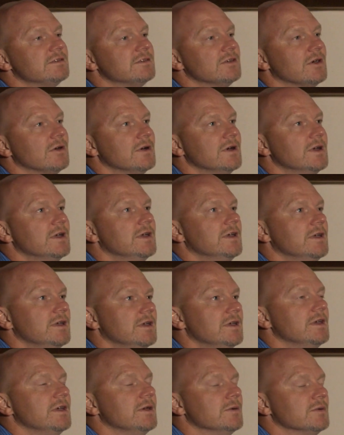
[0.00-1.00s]
so
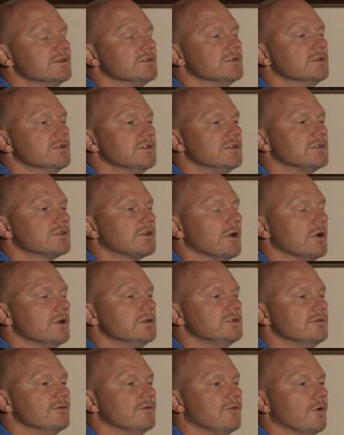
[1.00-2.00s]
it was a little
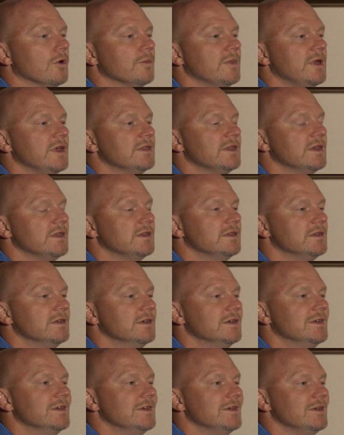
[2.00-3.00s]
discouraging for me. And then,
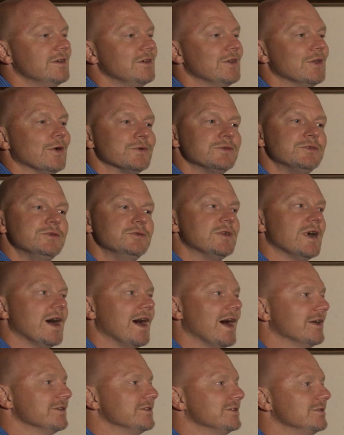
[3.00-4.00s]
you know,
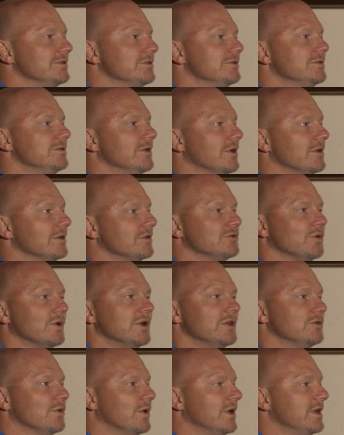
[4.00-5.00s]

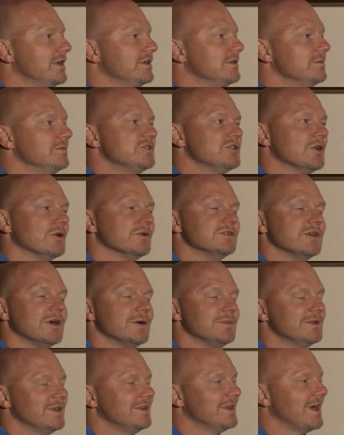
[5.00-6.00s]
2020 shows
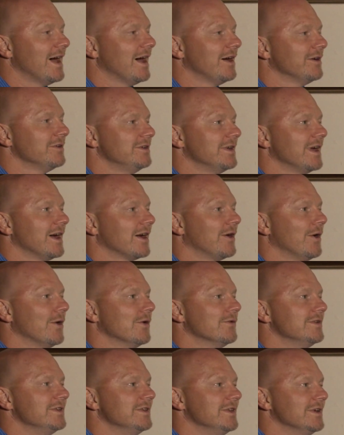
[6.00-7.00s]
up, and now you got
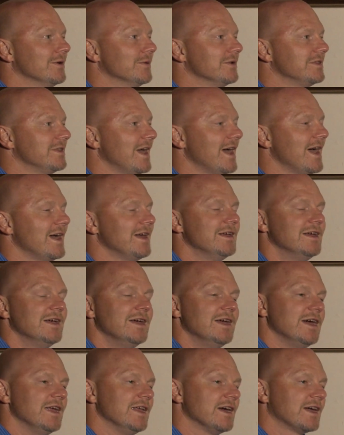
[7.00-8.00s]
COVID dealing with that,
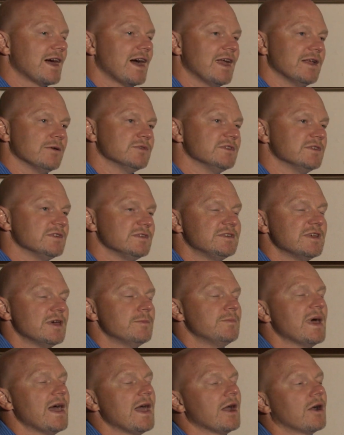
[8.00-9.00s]
and it kind of was a
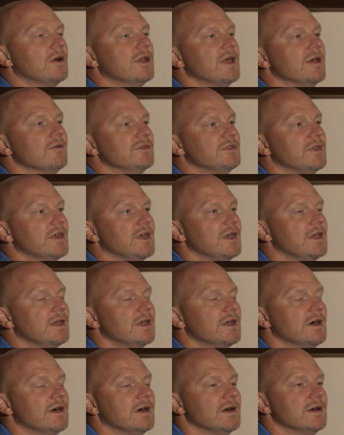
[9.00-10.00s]
setback on
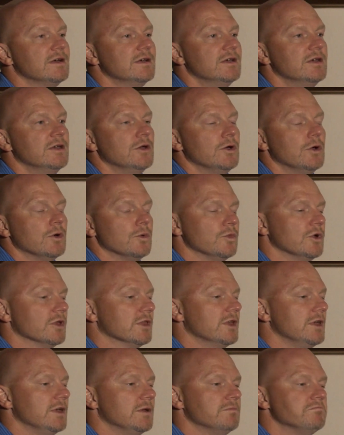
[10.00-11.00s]
everything.
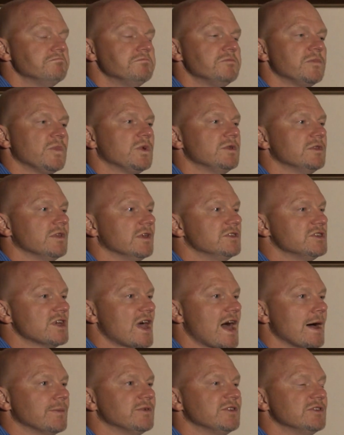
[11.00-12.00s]
Really, the
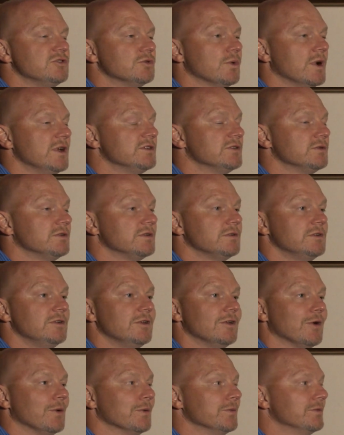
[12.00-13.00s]
job situation, you
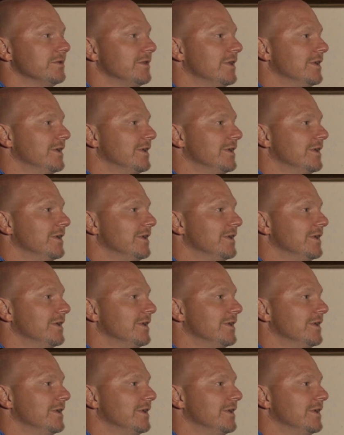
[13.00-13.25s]
know,